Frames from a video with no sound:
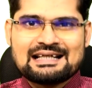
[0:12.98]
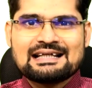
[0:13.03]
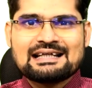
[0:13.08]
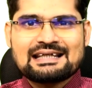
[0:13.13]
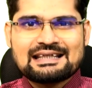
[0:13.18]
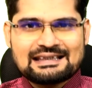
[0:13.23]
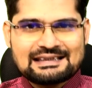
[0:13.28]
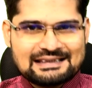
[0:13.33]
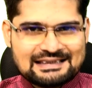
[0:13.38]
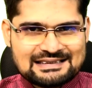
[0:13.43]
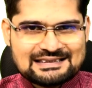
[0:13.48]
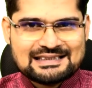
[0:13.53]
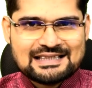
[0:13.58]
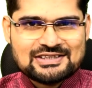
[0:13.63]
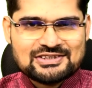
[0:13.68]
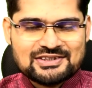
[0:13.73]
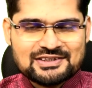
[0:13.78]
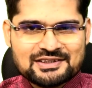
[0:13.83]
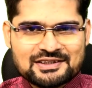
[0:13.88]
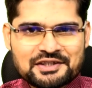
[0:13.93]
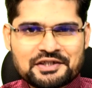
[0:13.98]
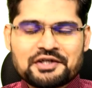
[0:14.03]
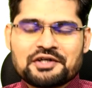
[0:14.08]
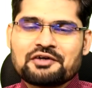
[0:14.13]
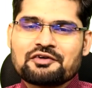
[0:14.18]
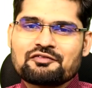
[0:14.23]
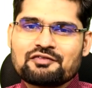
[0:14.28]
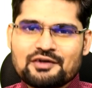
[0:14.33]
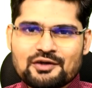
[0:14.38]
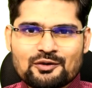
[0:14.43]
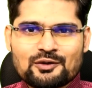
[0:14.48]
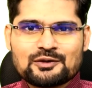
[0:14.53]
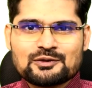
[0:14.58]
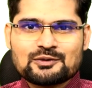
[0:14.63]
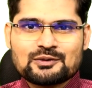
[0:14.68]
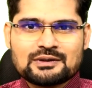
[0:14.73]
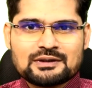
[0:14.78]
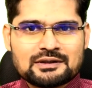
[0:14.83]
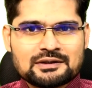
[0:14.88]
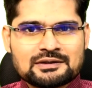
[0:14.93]
In this session, we are going to
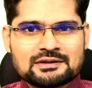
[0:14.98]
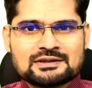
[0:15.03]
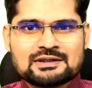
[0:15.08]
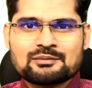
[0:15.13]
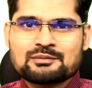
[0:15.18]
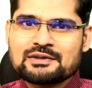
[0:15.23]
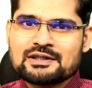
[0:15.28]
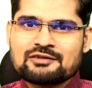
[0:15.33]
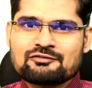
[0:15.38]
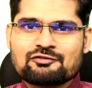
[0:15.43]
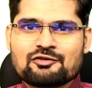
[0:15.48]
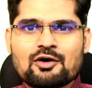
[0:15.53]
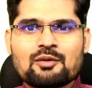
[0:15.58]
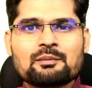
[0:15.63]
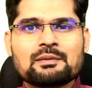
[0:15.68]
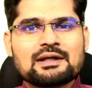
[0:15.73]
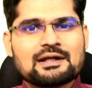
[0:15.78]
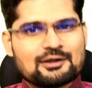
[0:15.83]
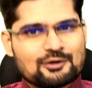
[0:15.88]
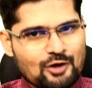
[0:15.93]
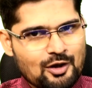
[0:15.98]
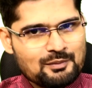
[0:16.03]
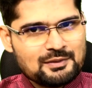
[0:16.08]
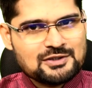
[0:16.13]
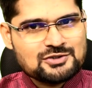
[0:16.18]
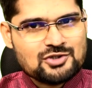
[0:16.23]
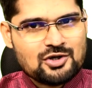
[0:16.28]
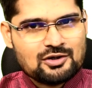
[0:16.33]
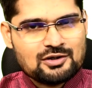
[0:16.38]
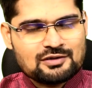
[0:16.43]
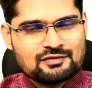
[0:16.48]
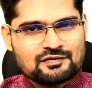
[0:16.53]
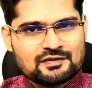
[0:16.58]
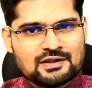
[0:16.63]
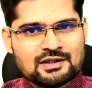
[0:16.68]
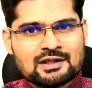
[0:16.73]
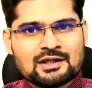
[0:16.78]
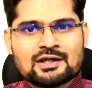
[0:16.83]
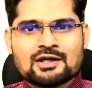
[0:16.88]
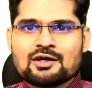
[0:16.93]
learn something from economic
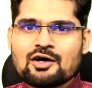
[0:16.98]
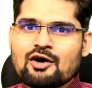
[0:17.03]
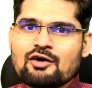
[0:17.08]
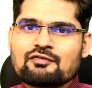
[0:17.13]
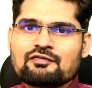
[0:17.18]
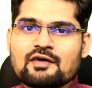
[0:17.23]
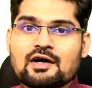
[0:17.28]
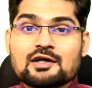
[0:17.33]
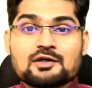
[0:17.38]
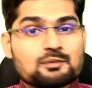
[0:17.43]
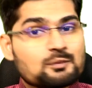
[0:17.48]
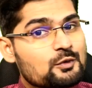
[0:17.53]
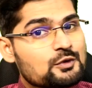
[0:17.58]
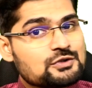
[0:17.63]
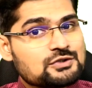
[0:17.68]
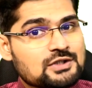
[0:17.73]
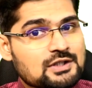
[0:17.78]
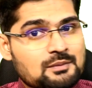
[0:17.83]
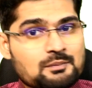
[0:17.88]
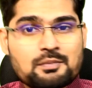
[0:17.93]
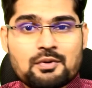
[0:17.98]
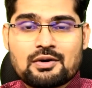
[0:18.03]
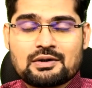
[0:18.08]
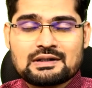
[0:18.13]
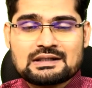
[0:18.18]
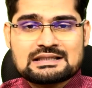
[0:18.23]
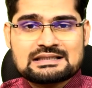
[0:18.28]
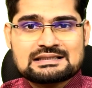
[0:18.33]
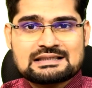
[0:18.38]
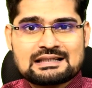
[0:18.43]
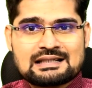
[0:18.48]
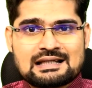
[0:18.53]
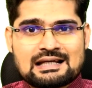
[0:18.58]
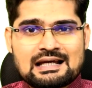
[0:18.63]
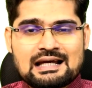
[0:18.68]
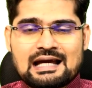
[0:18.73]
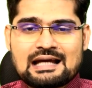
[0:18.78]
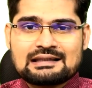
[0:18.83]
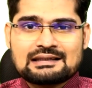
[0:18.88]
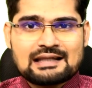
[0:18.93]
geography of utmost importance,
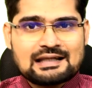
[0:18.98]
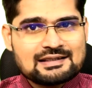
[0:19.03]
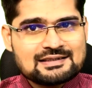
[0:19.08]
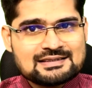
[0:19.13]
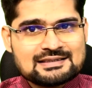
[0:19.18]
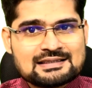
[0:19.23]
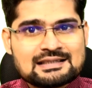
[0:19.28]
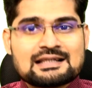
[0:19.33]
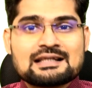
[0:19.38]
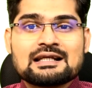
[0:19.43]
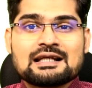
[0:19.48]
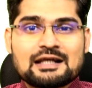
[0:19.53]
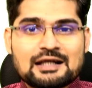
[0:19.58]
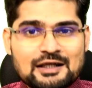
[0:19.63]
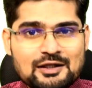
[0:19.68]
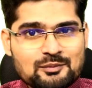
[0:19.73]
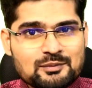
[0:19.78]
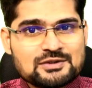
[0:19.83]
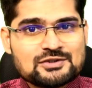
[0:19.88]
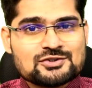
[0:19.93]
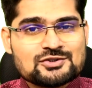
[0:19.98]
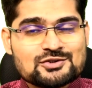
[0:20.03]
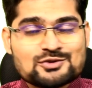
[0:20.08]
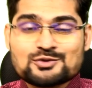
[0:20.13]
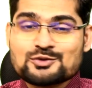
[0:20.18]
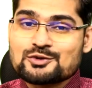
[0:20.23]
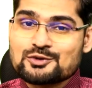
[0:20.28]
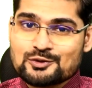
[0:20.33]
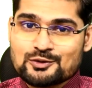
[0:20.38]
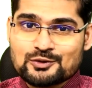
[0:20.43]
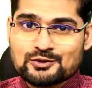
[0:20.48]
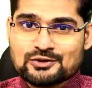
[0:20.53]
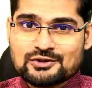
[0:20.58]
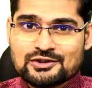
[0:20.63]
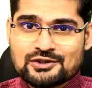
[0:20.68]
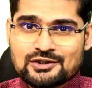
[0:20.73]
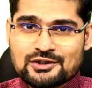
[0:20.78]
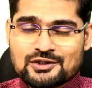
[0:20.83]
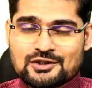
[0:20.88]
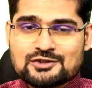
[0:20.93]
and that is limits to growth.
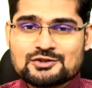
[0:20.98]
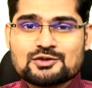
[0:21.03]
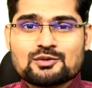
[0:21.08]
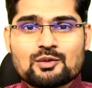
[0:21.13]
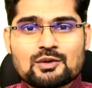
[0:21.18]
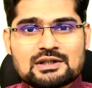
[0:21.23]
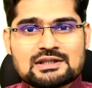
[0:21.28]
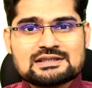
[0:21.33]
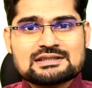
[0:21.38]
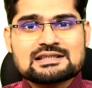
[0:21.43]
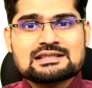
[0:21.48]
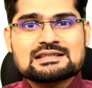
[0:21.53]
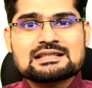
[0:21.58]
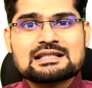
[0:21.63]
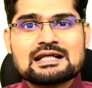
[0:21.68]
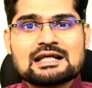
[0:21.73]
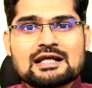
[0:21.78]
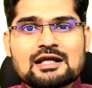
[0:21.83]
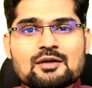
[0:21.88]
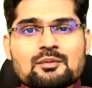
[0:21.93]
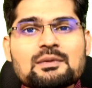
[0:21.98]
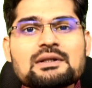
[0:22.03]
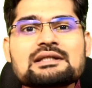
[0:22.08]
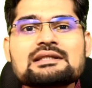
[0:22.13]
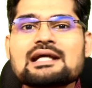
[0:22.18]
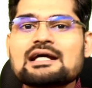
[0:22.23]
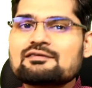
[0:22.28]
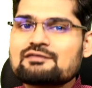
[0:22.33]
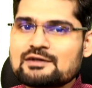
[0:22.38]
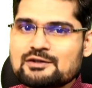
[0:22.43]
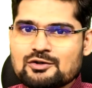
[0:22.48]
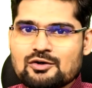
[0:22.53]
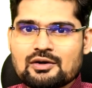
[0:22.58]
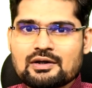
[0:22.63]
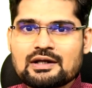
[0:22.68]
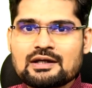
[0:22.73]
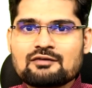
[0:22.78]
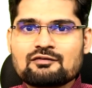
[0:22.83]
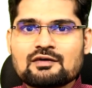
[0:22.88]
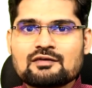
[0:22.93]
So what is this limit that we are
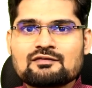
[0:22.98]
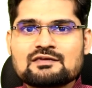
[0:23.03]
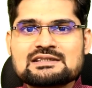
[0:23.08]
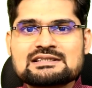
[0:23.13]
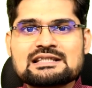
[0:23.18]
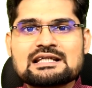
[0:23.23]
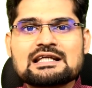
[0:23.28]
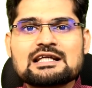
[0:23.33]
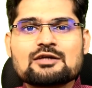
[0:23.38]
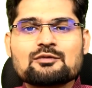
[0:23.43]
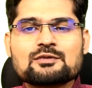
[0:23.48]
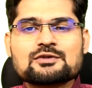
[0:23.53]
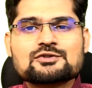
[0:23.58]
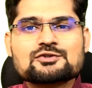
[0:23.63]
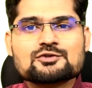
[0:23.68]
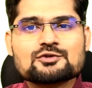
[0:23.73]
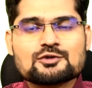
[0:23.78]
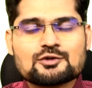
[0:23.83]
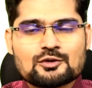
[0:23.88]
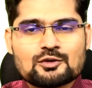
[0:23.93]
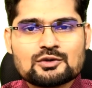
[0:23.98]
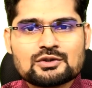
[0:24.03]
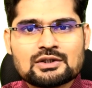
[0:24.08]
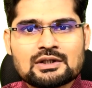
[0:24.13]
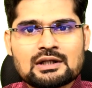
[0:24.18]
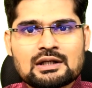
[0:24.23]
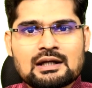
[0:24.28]
talking when we say limits to growth?